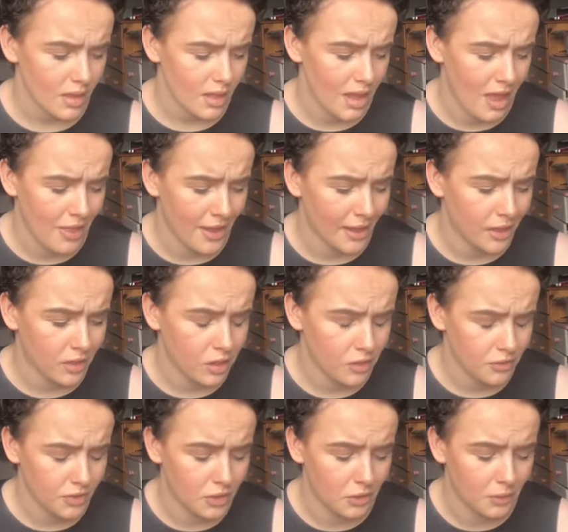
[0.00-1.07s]
I think I got
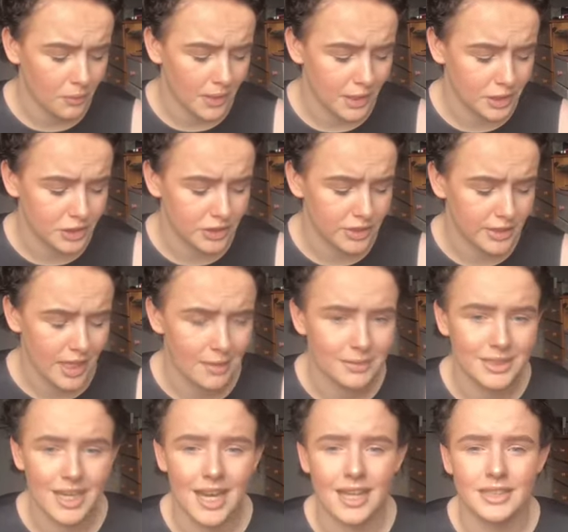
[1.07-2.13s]
through all the questions that I was
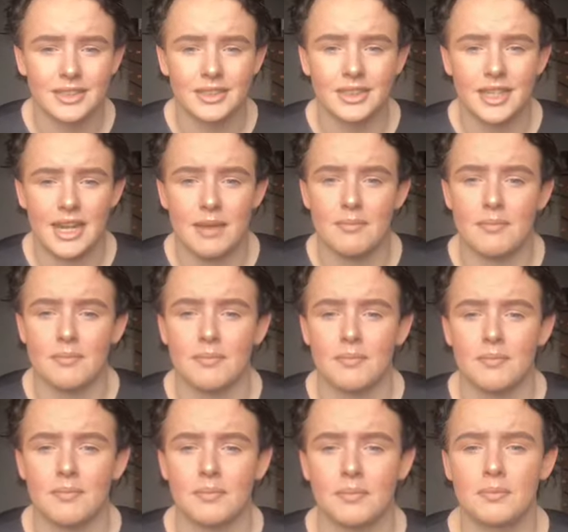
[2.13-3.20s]
asked,
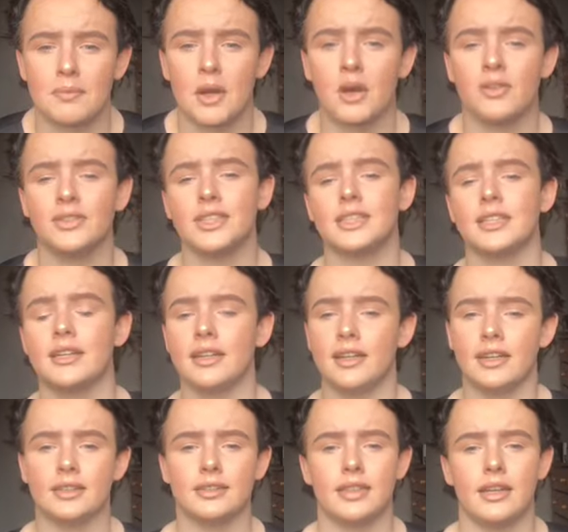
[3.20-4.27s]
but obviously, like
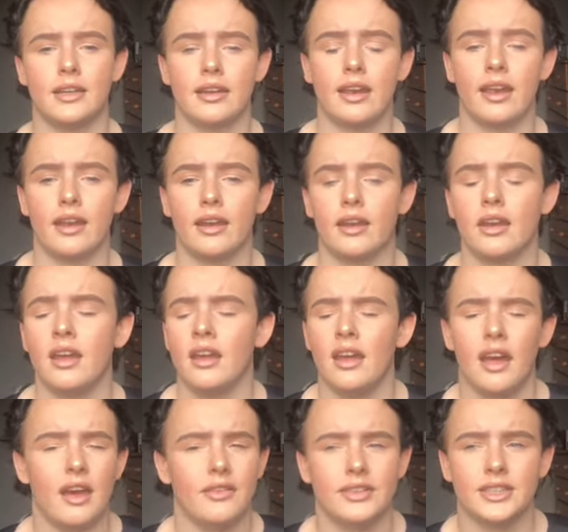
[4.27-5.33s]
I said again,
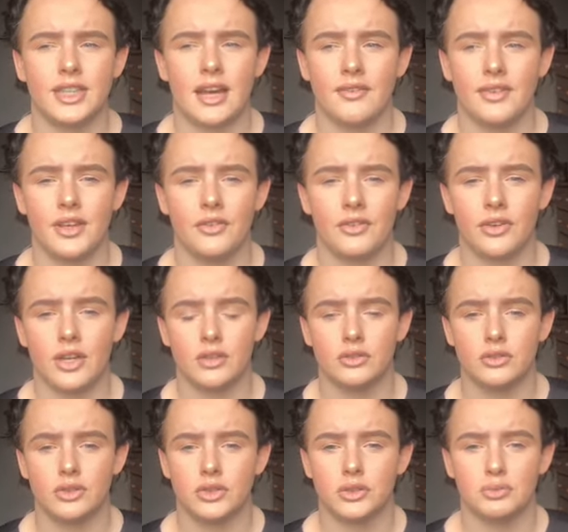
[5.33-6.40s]
if you have anything else,
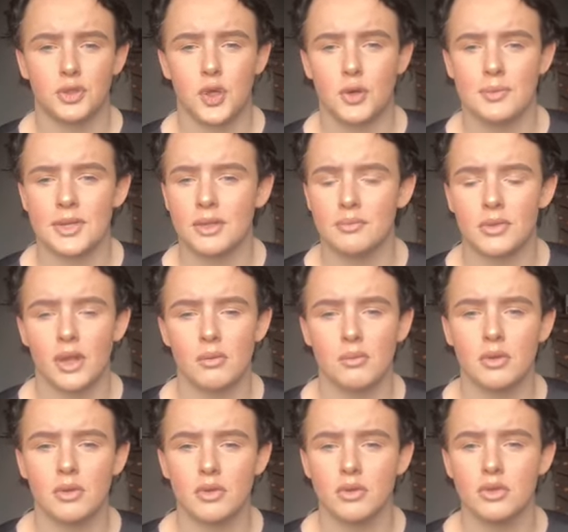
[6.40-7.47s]
just comment them down
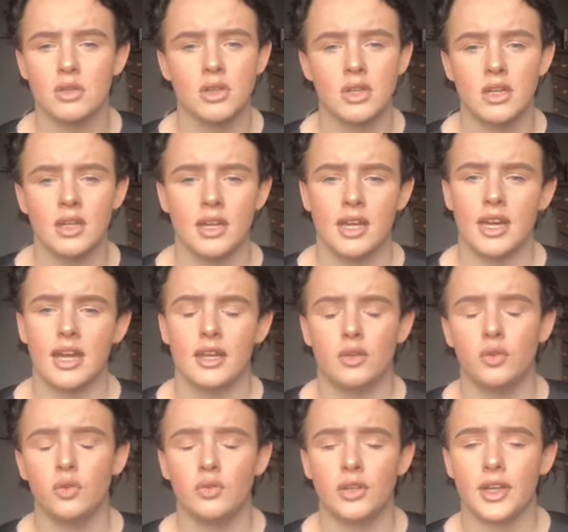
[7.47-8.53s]
below.
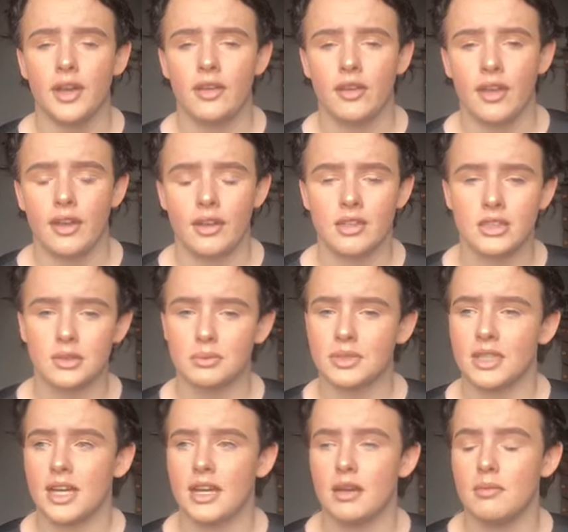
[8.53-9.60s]
Don't forget to like and
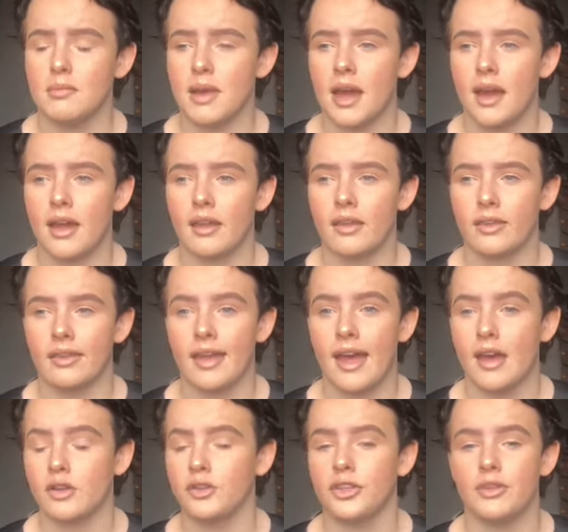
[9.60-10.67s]
subscribe, and
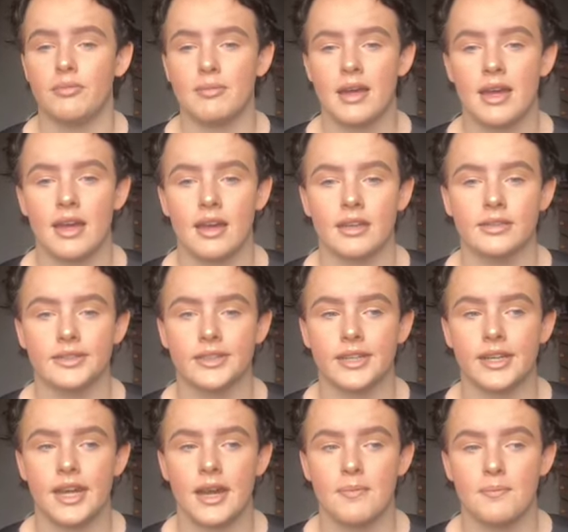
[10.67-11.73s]
I'll leave my
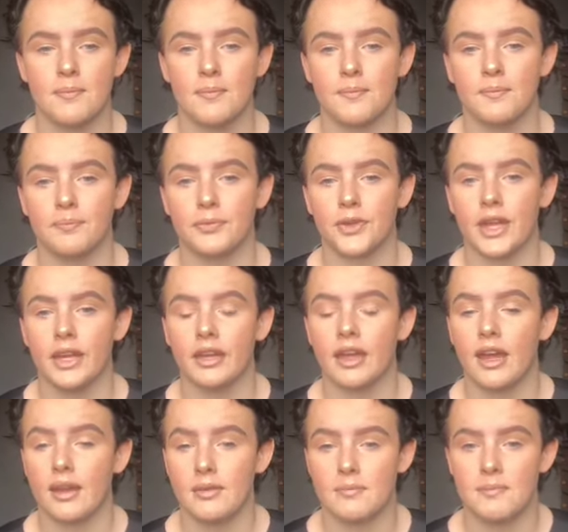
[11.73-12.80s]
Instagram link
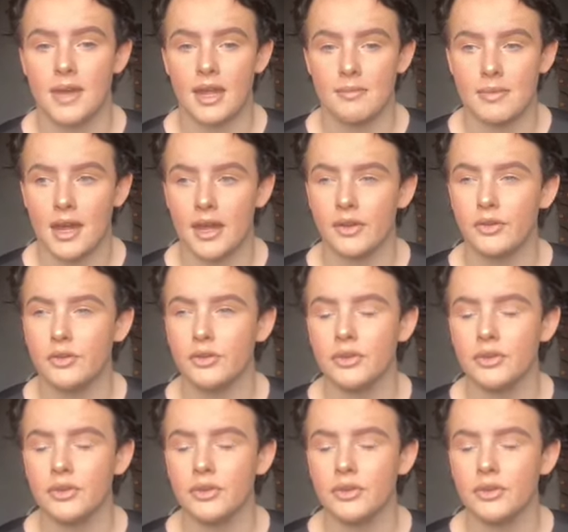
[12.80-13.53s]
in my bio.